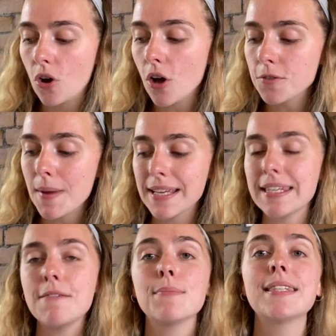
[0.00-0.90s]
God
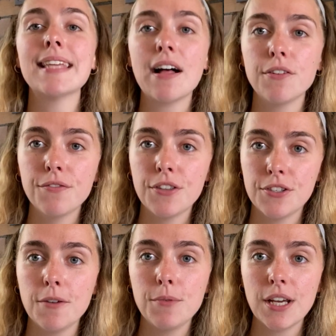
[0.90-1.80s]
makes himself the
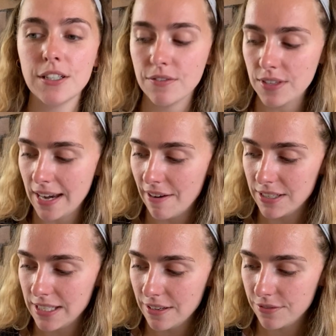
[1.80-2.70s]
subject of the
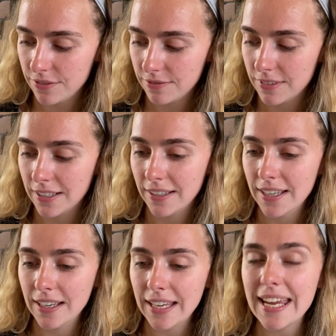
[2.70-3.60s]
narrative.
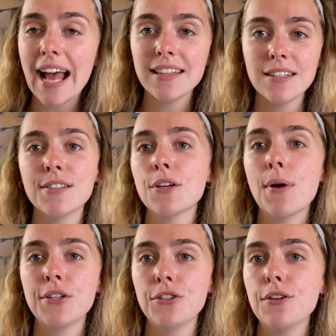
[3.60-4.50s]
He answers the
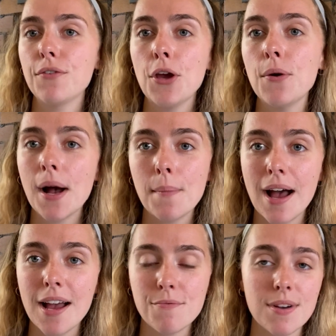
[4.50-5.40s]
question of "who am
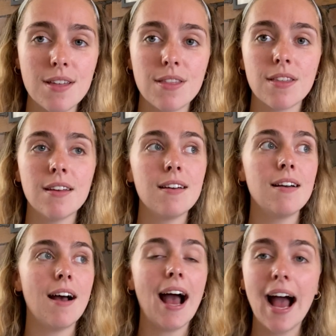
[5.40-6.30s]
I" with,
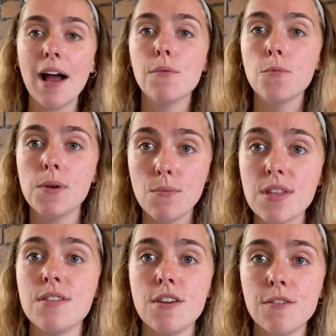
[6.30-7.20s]
"I will be
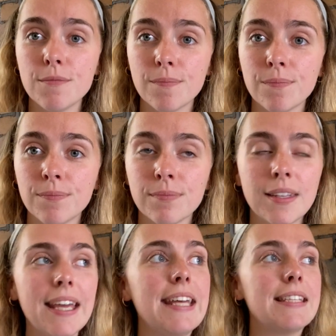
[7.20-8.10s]
with you."
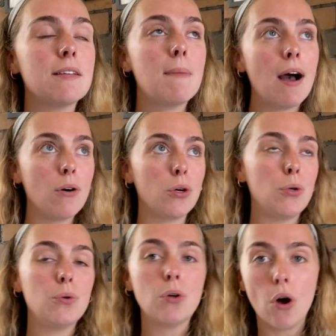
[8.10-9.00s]
It's about
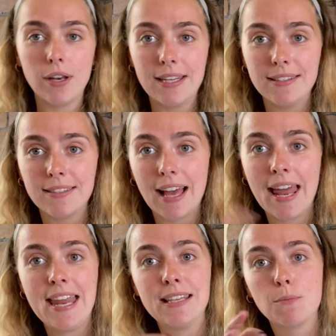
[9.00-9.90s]
who God is
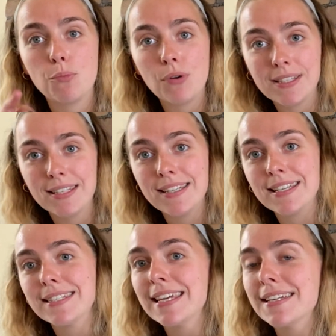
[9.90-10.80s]
and his
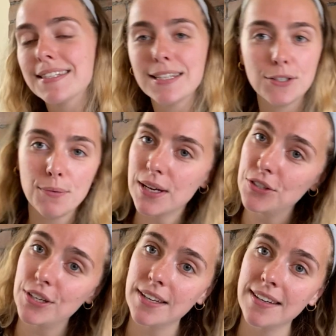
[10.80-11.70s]
presentness in a
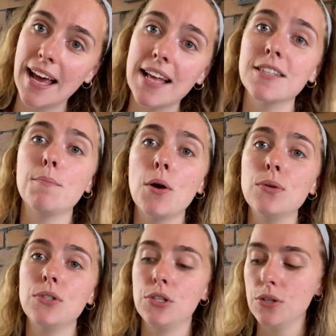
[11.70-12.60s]
situation, as
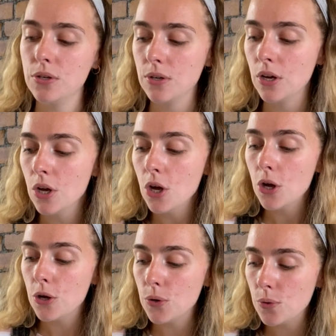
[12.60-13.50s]
opposed to
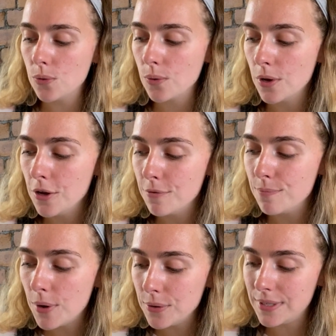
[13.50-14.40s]
who
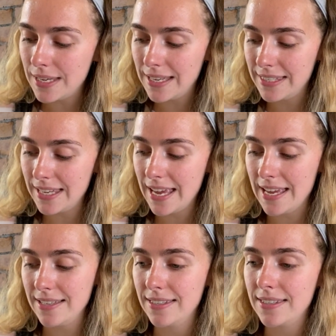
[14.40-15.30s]
Moses
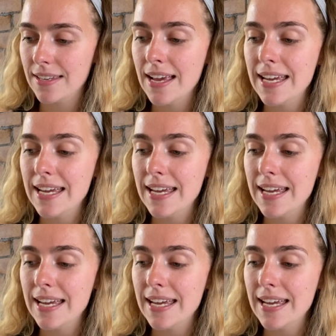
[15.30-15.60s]
is.